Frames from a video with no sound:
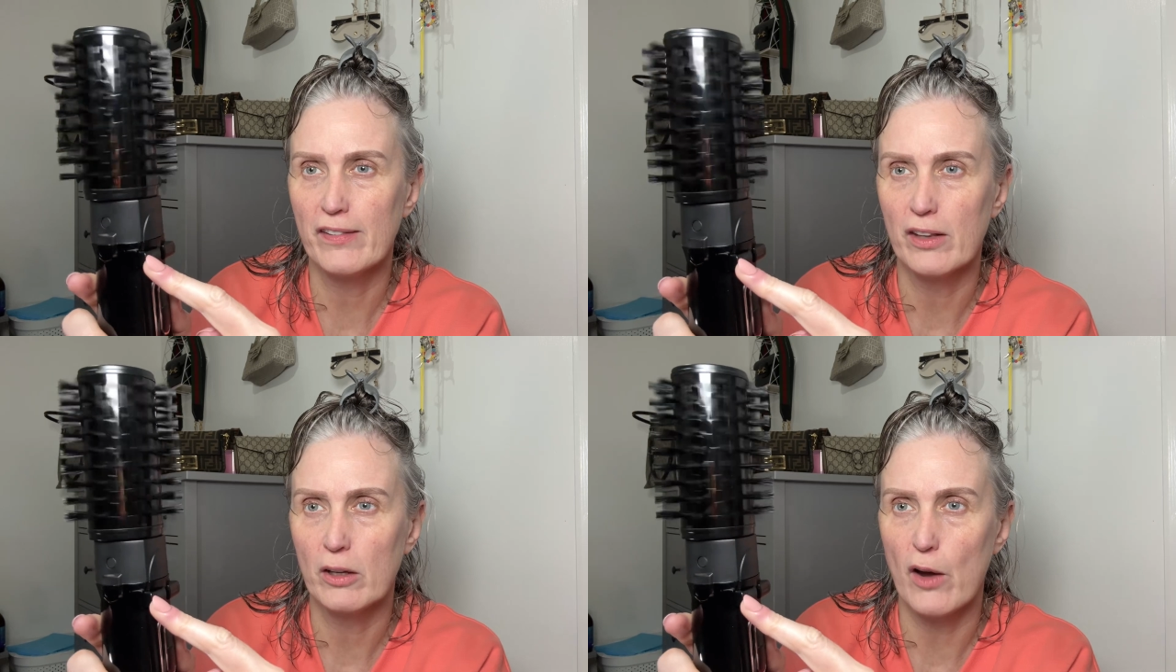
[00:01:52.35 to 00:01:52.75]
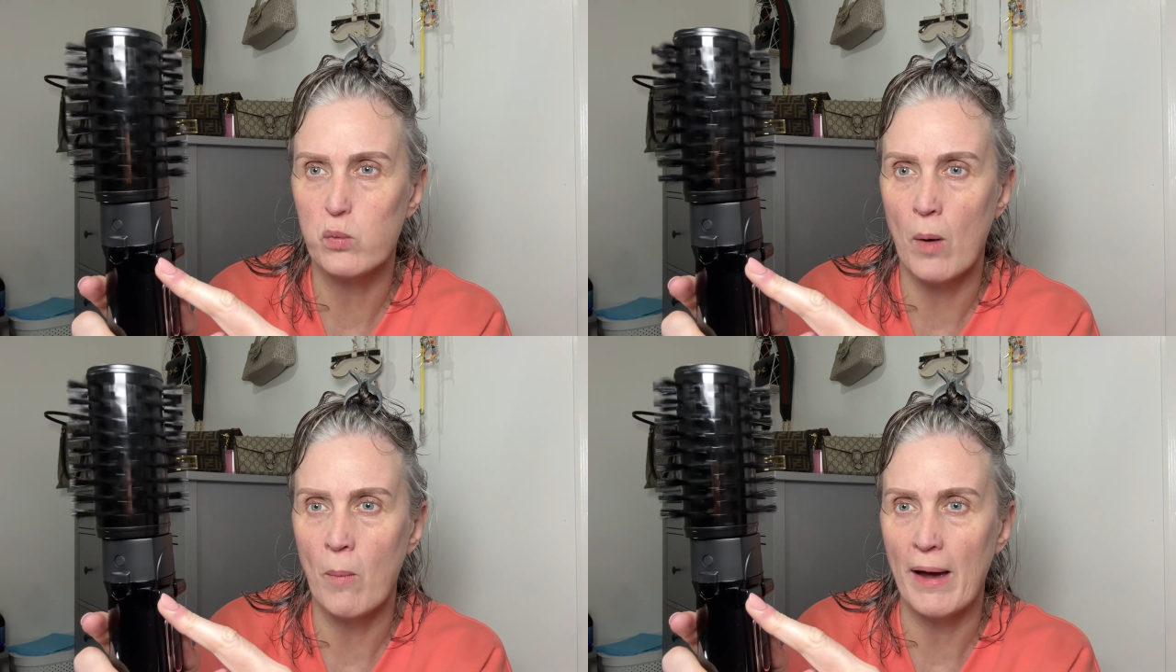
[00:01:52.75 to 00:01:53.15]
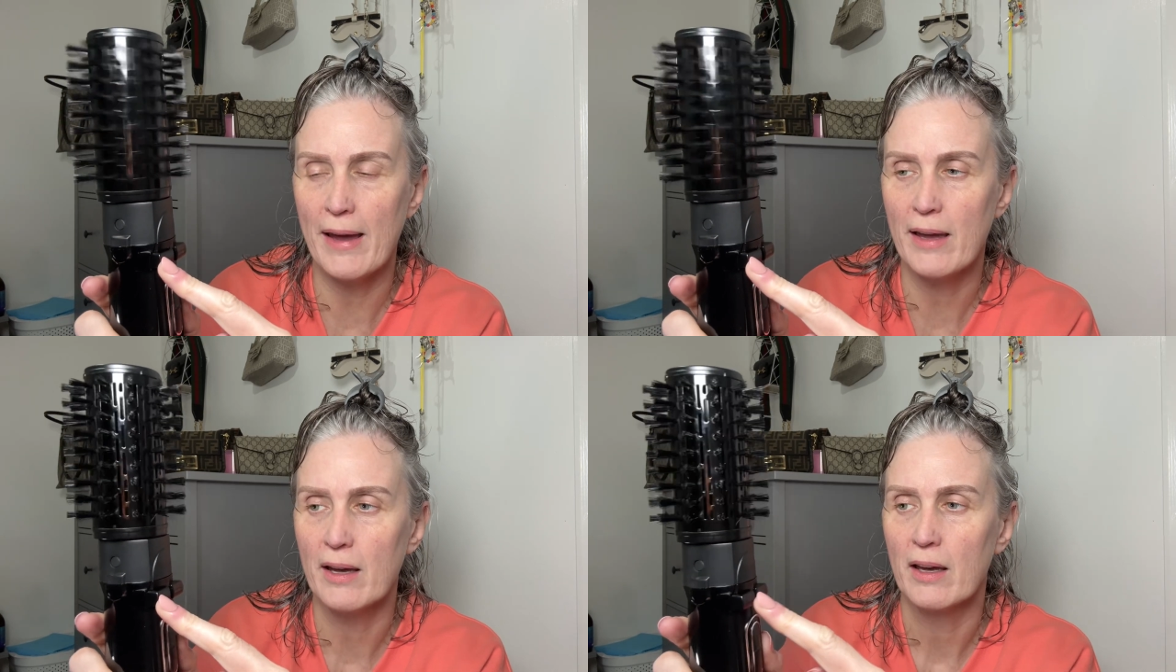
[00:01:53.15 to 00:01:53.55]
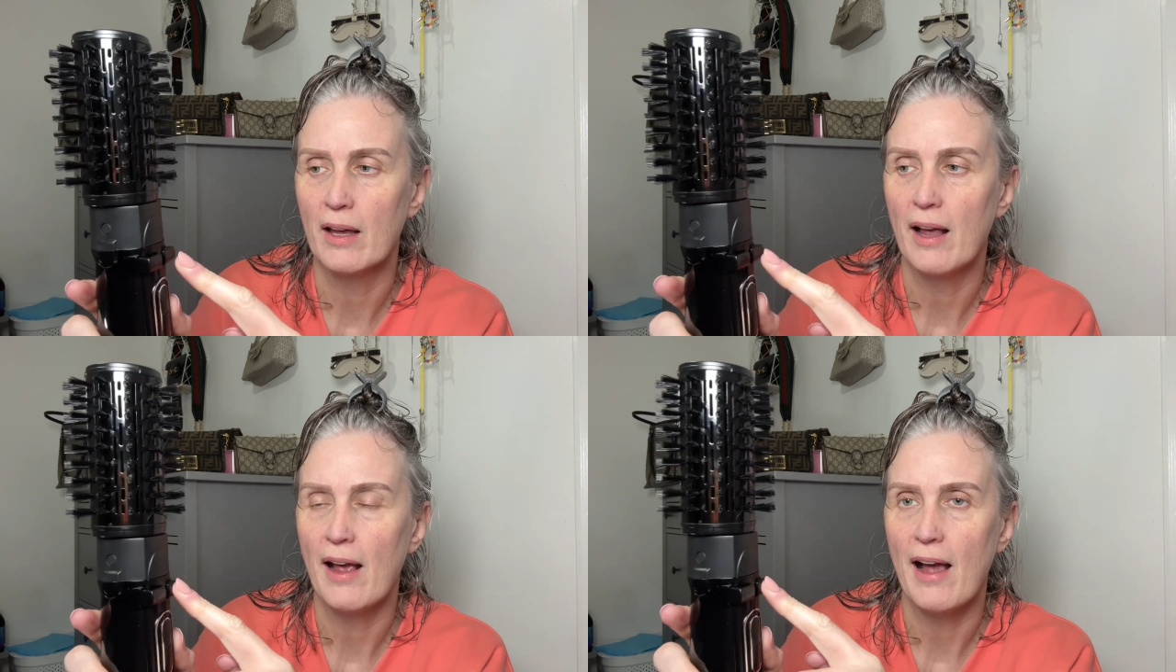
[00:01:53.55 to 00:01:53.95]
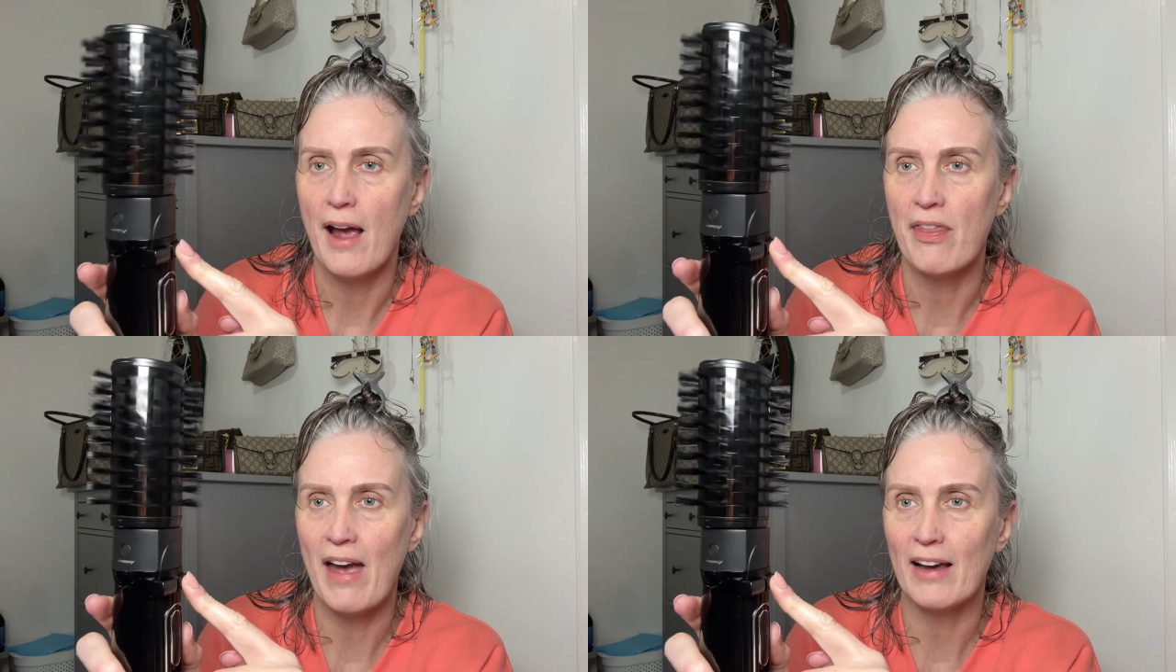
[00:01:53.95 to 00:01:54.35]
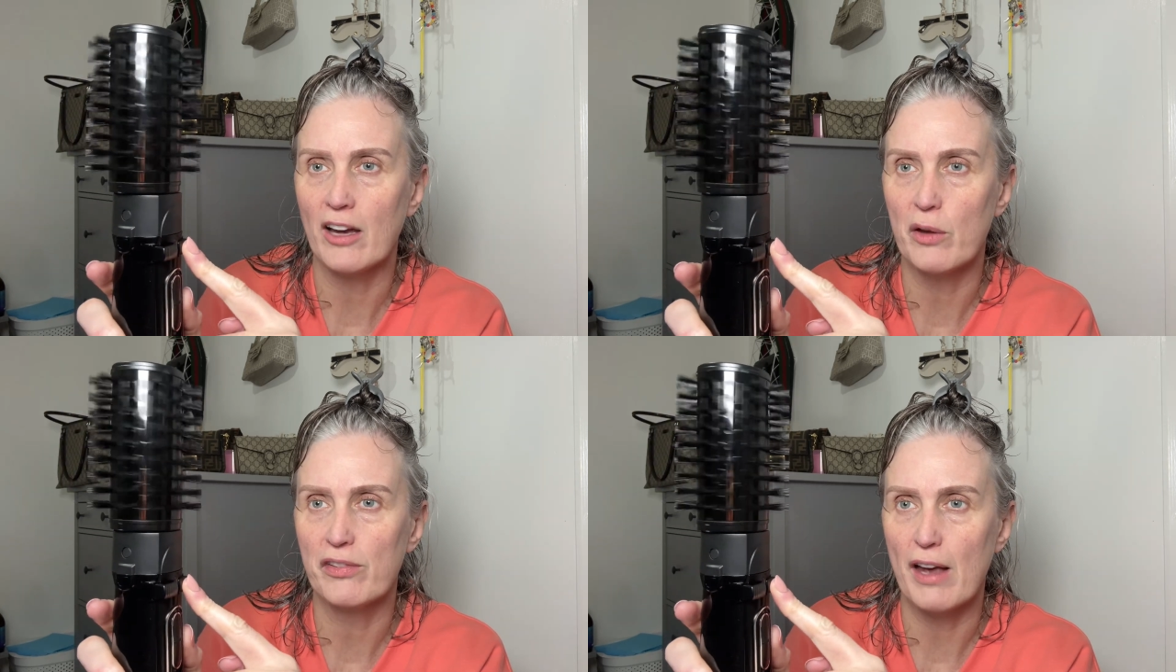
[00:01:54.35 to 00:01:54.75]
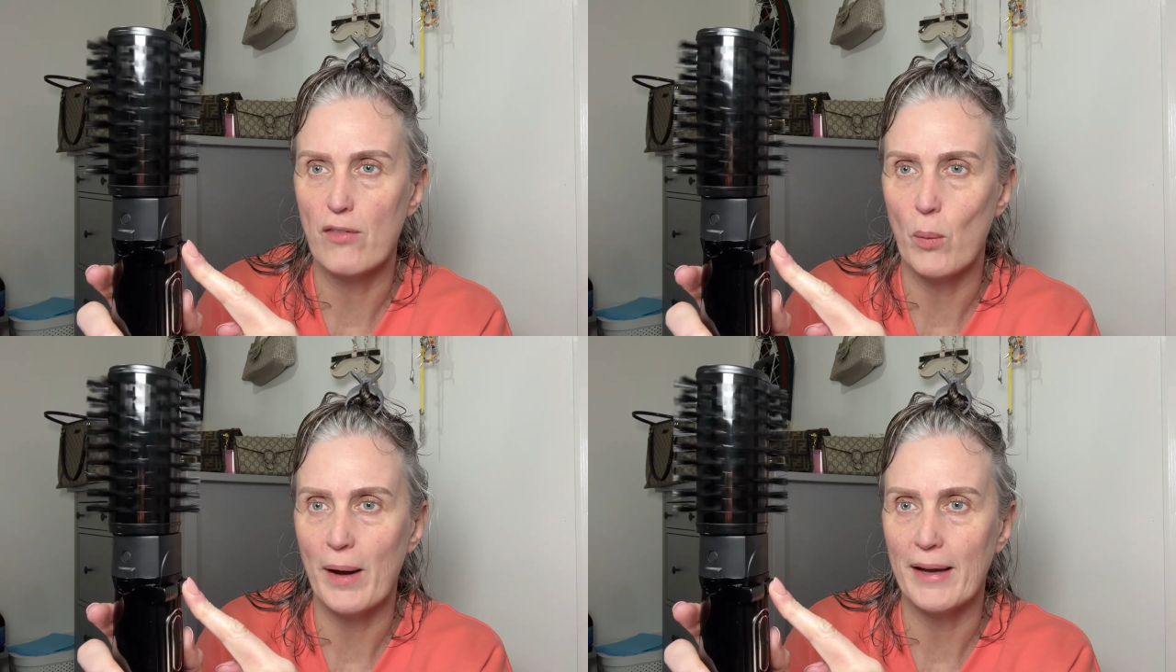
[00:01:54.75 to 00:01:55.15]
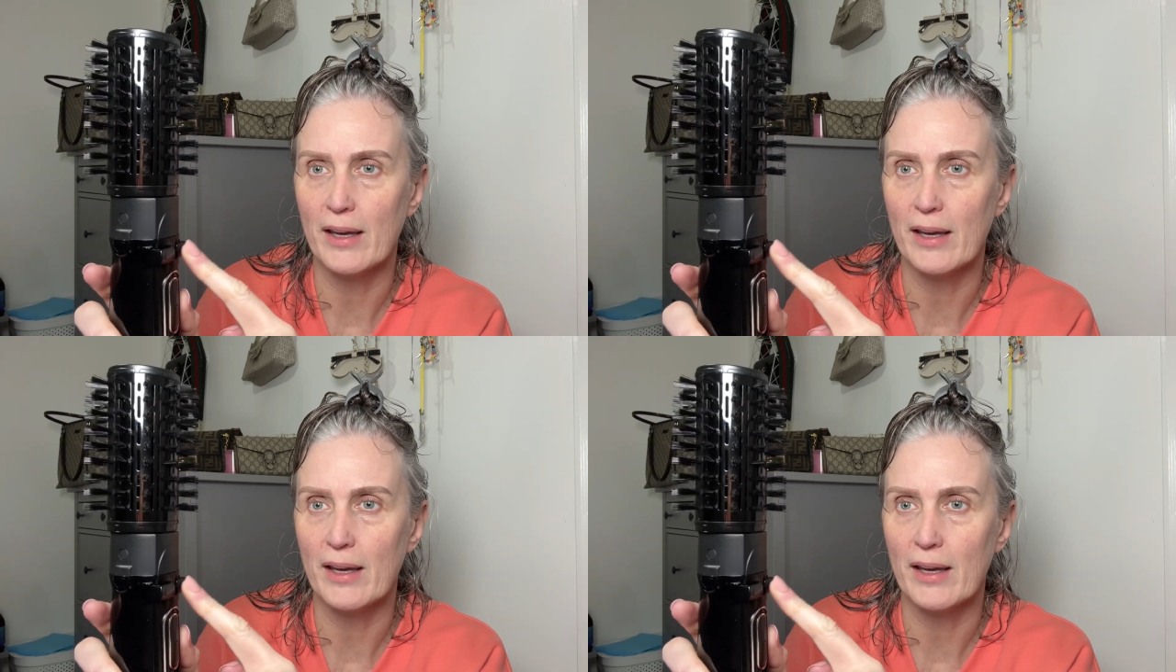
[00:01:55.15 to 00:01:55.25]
goes one way and that goes the other way.